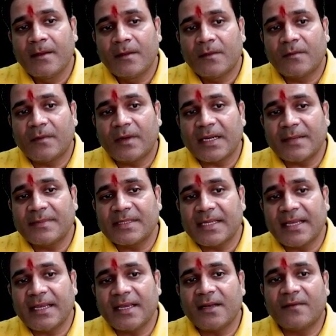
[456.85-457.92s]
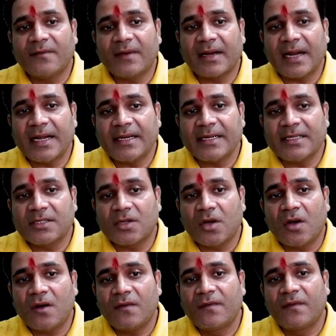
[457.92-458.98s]
What I'm saying here, varieties
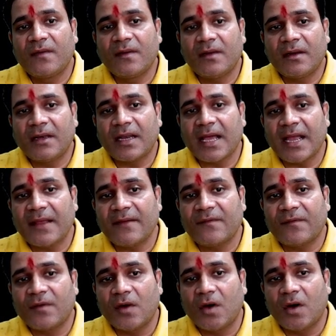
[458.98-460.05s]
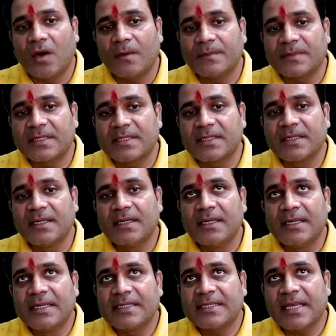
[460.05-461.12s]
of life forms.
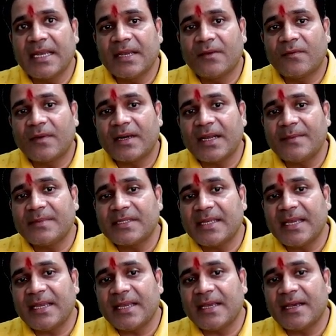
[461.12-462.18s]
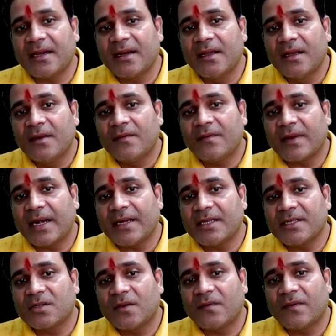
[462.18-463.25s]
See what I'm saying here, varieties
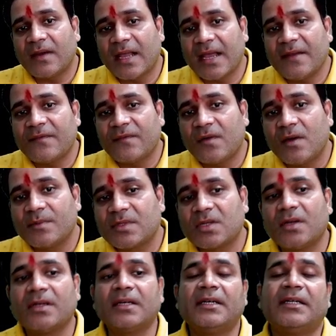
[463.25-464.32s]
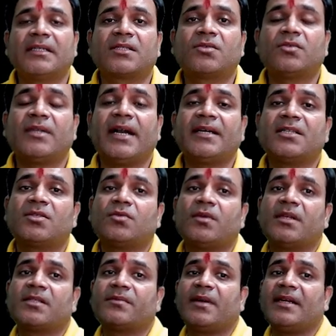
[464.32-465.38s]
of life forms on earth. So that is known as
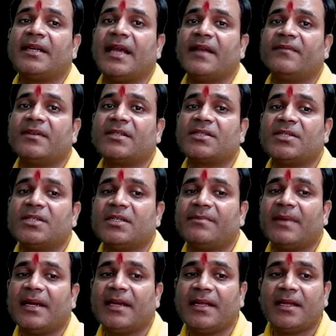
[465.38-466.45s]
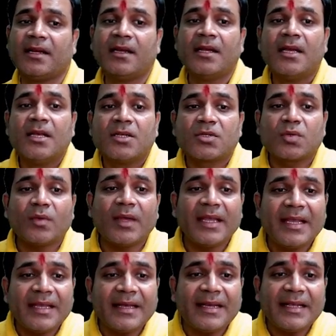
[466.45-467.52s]
what, diversity, my dear. So
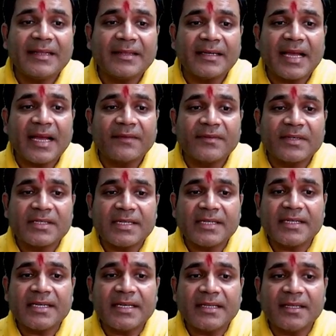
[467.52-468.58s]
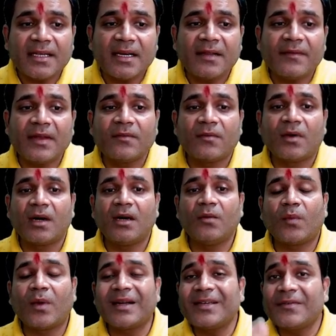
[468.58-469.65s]
here in the diversity in the living world,
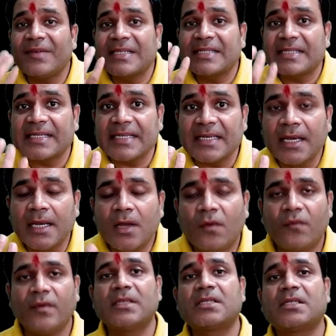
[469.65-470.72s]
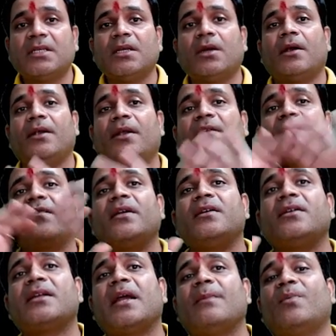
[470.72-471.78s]
what we see a different
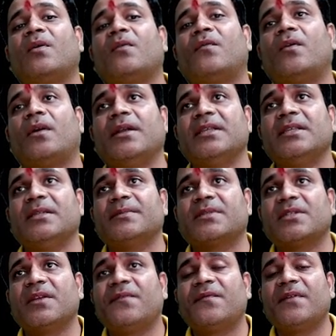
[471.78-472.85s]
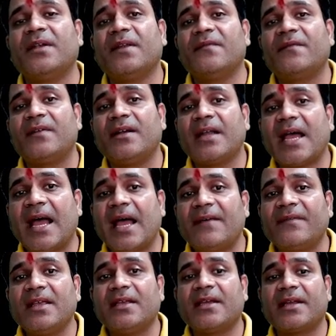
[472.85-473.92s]
type of organisms, different
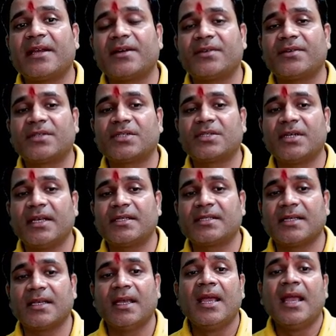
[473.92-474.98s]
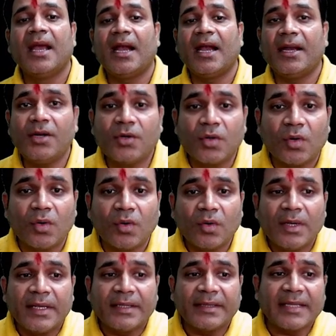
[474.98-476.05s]
having characteristics, and you know
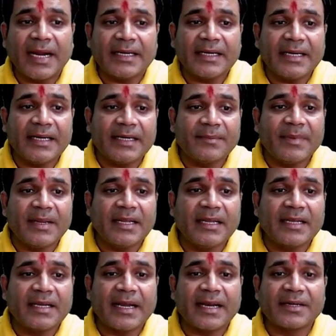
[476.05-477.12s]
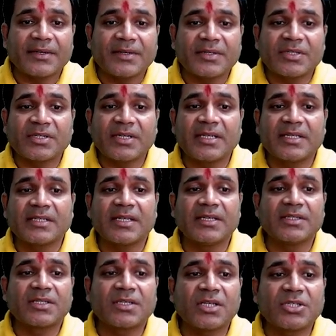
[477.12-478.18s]
that it be characteristics in
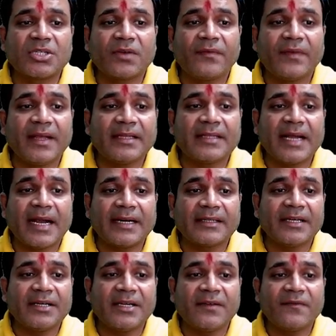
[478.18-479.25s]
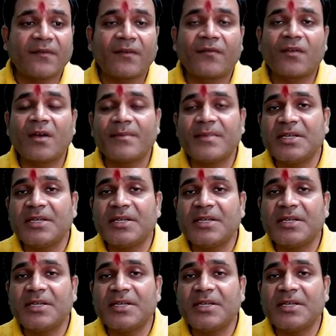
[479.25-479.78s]
such a way that they differ from each